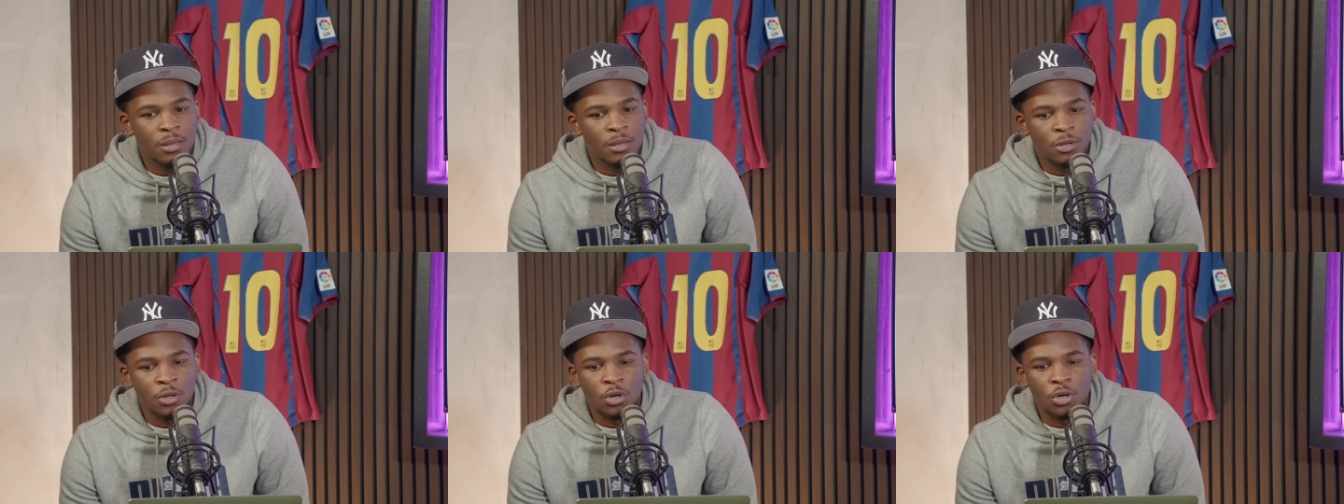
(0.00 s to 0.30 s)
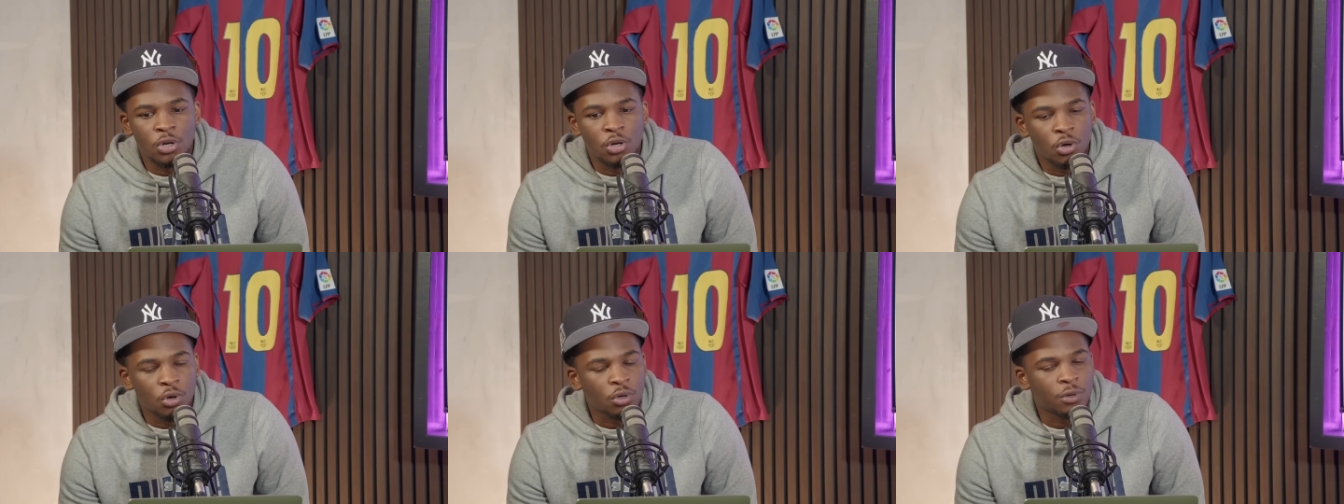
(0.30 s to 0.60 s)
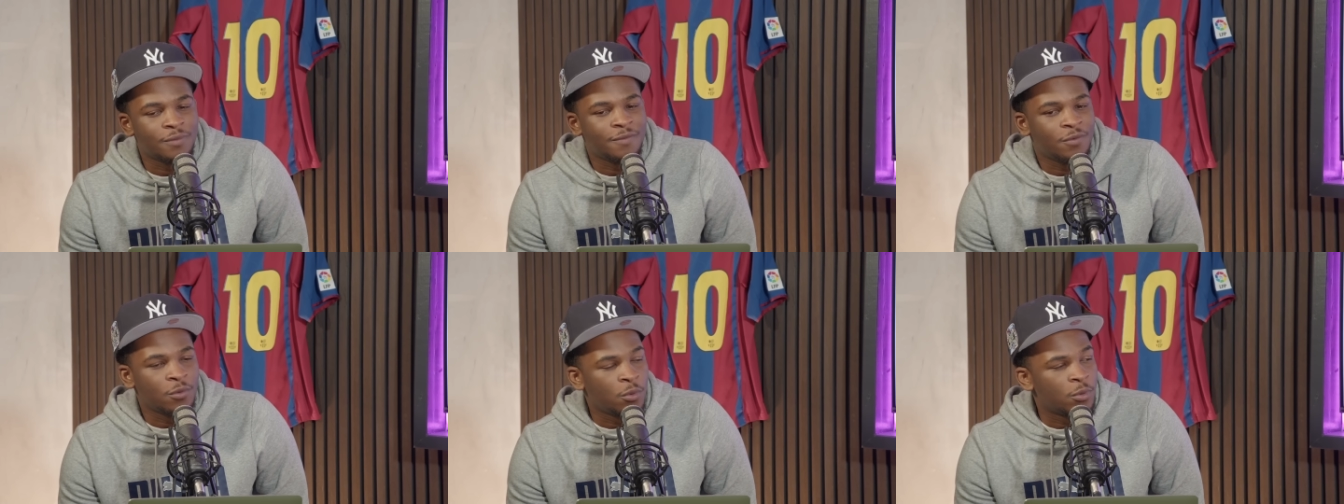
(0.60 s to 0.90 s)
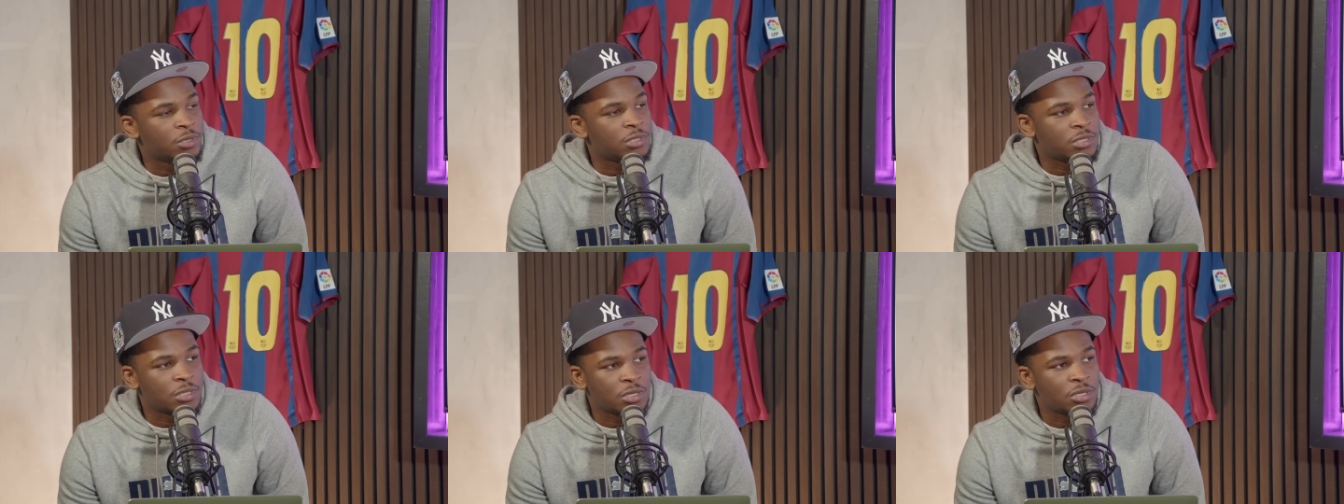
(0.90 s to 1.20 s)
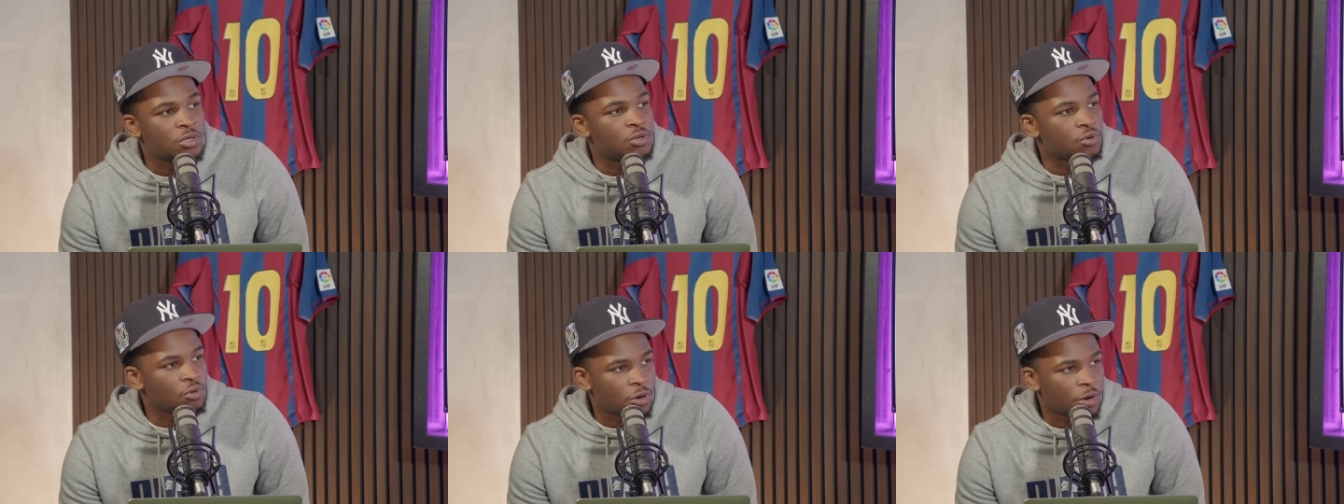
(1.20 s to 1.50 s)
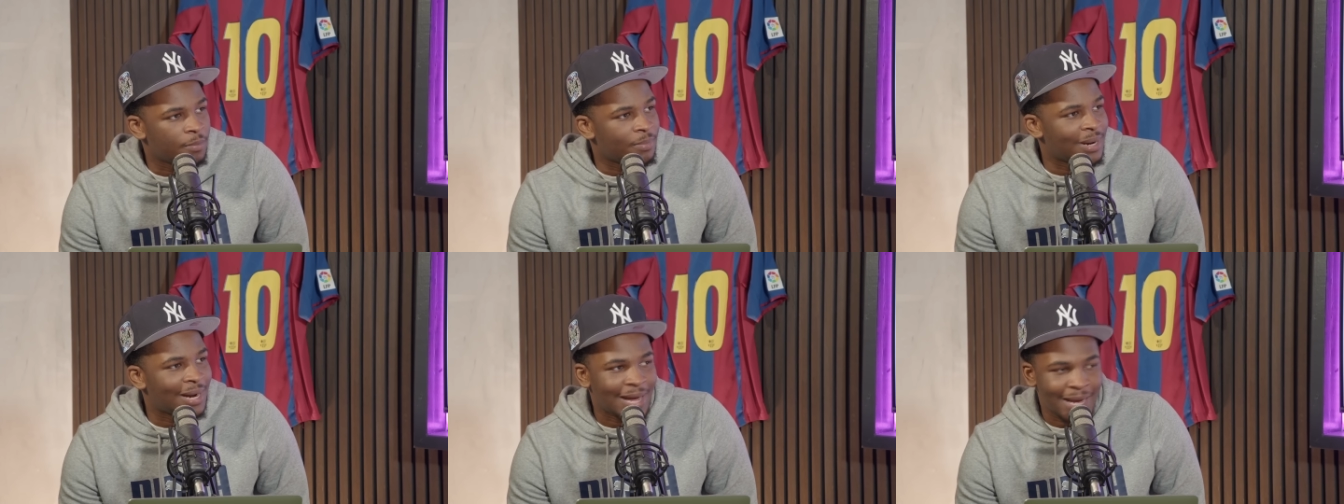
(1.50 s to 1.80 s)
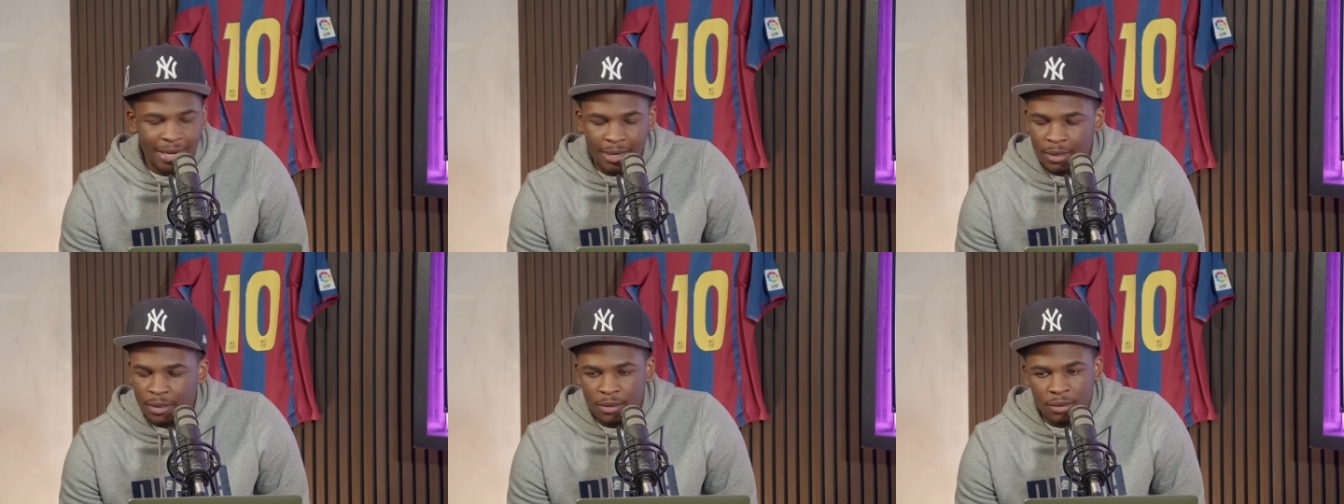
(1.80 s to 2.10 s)
look forward to Europe
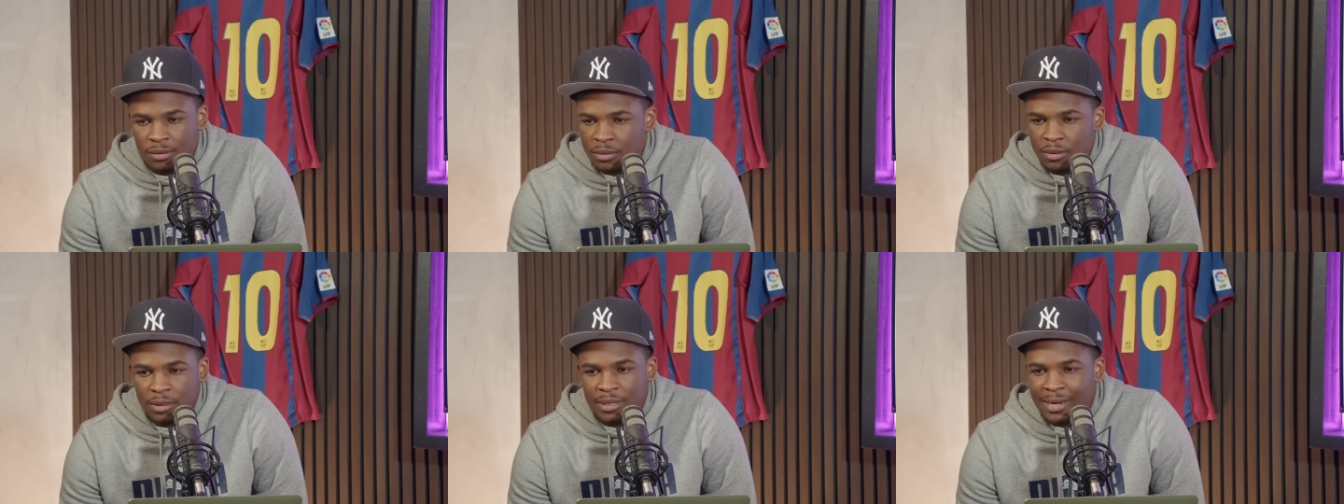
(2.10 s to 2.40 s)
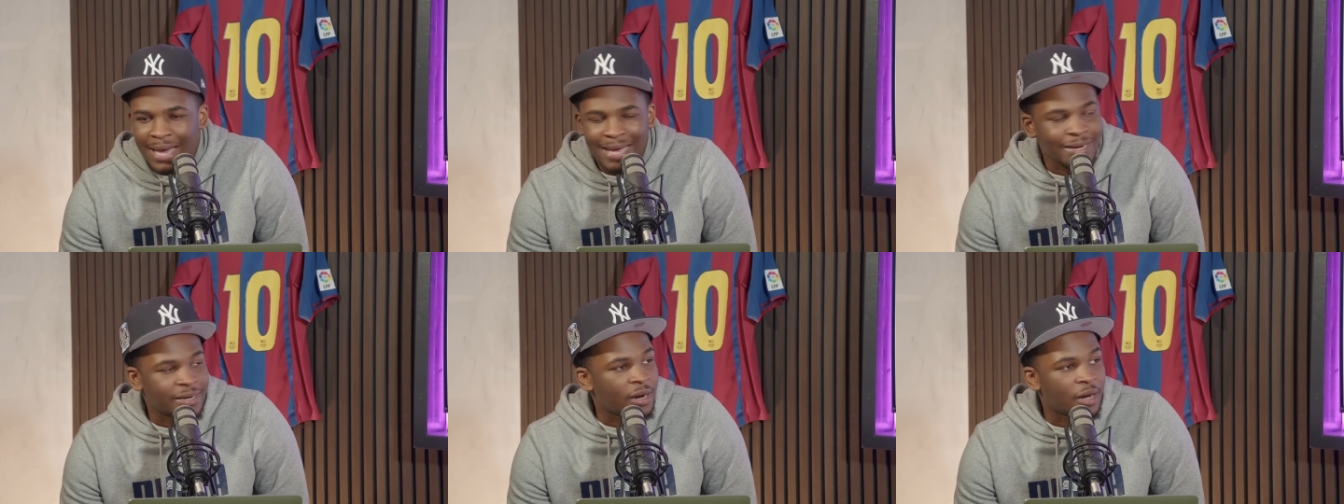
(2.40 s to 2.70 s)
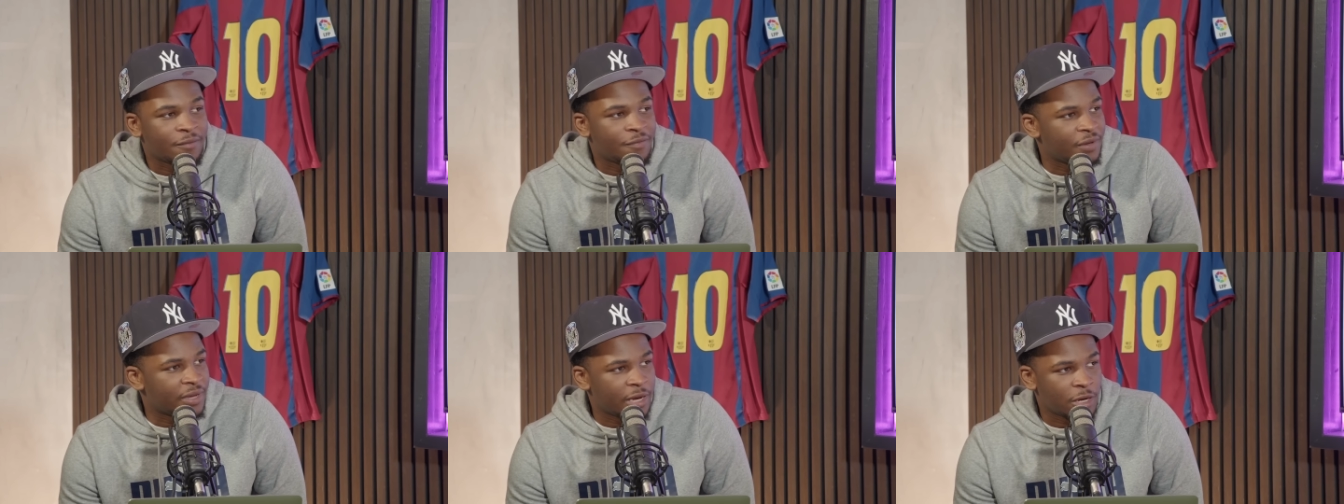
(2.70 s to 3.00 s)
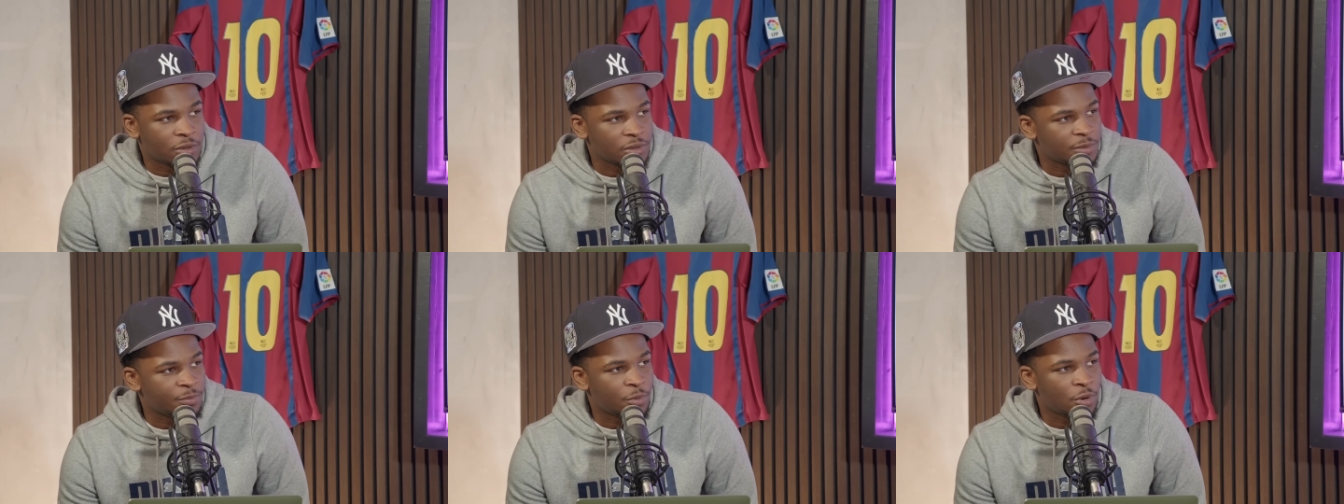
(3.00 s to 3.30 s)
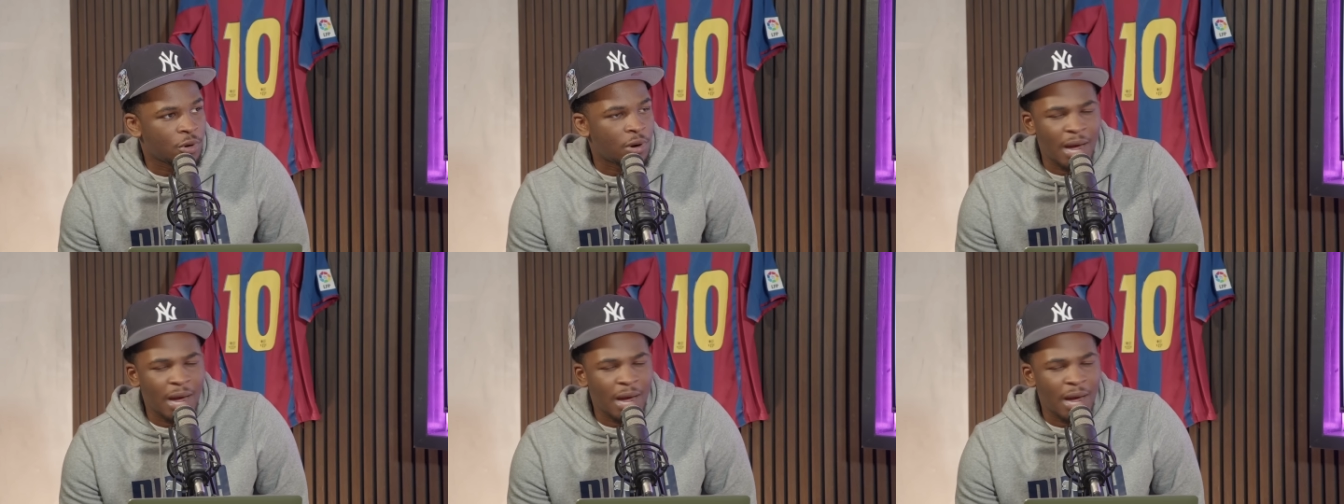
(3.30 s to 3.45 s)
like like nothing else, yeah. bro.